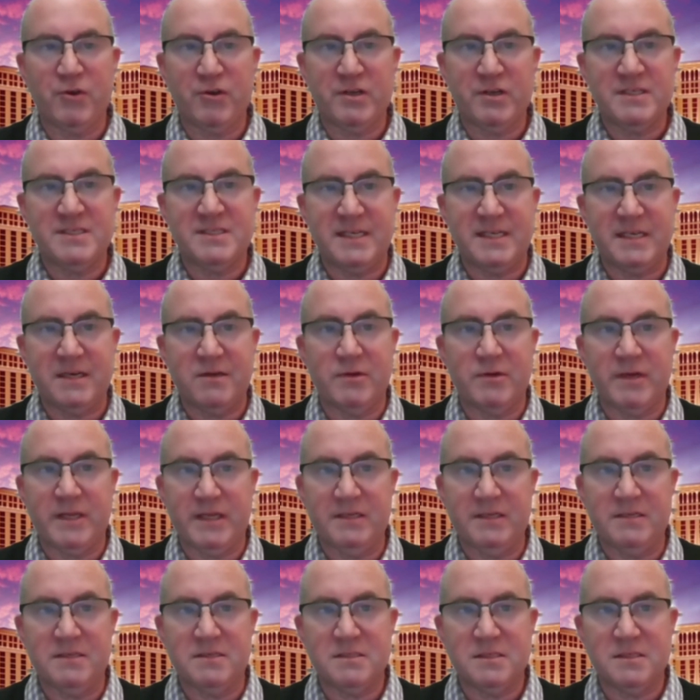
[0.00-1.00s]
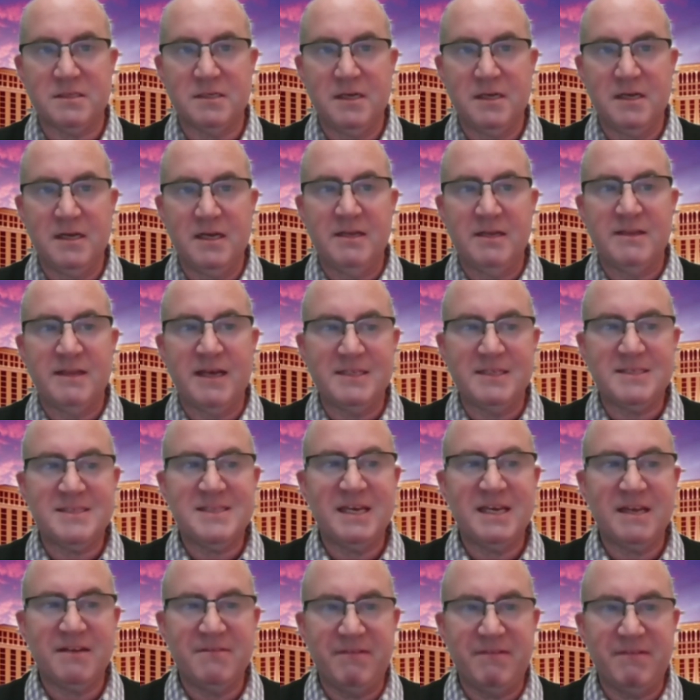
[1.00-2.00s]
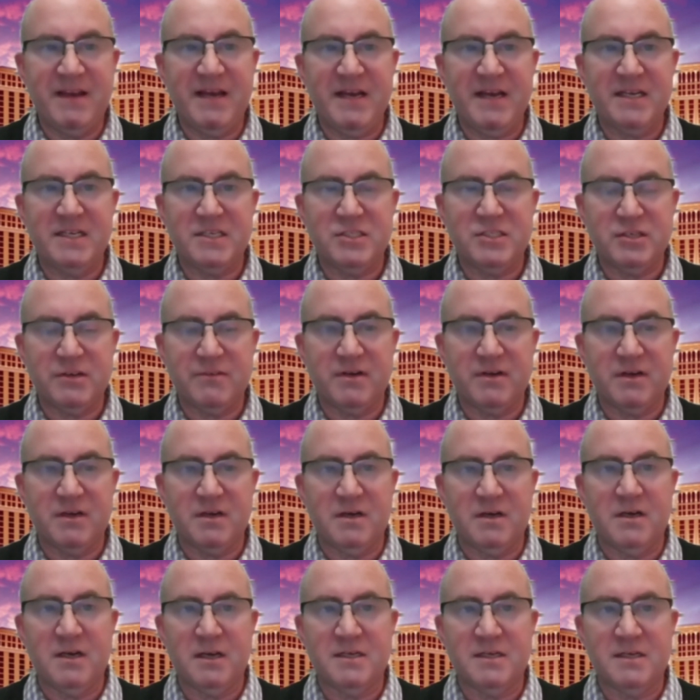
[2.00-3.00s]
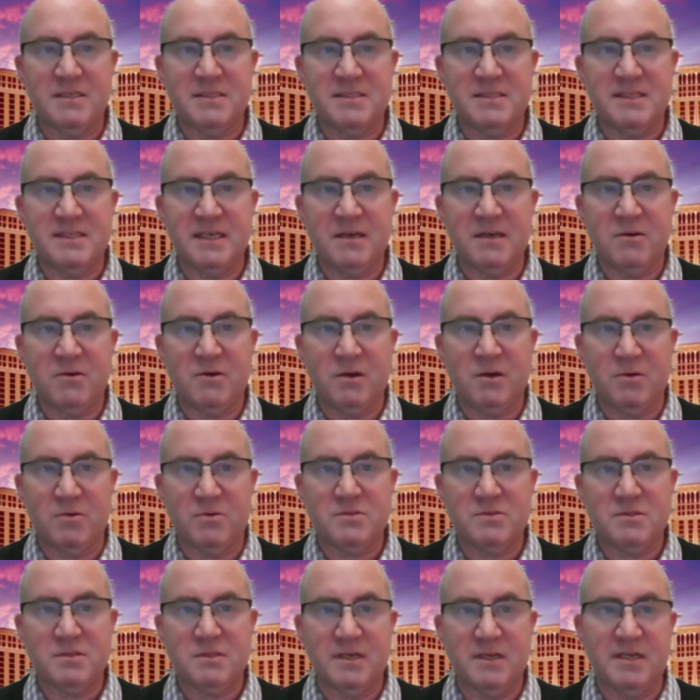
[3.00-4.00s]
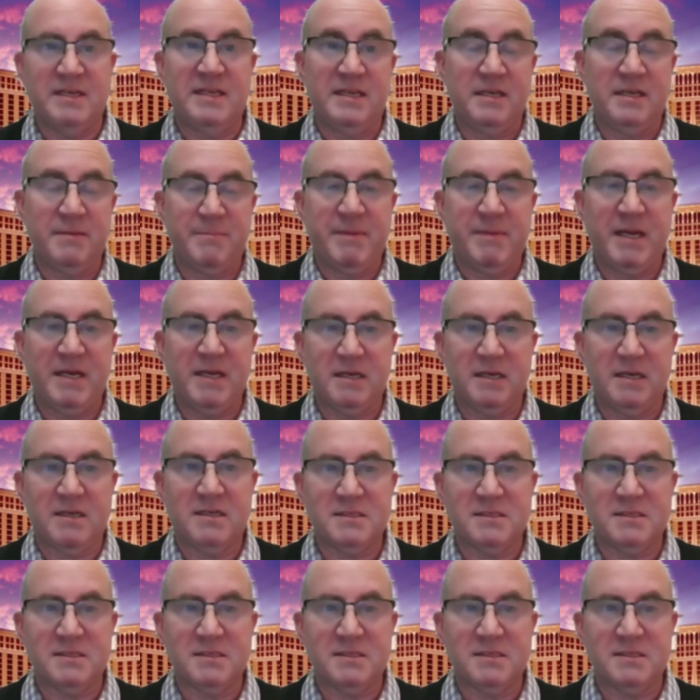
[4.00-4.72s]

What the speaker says: casino needs. That's the advantage of a casino host, an independent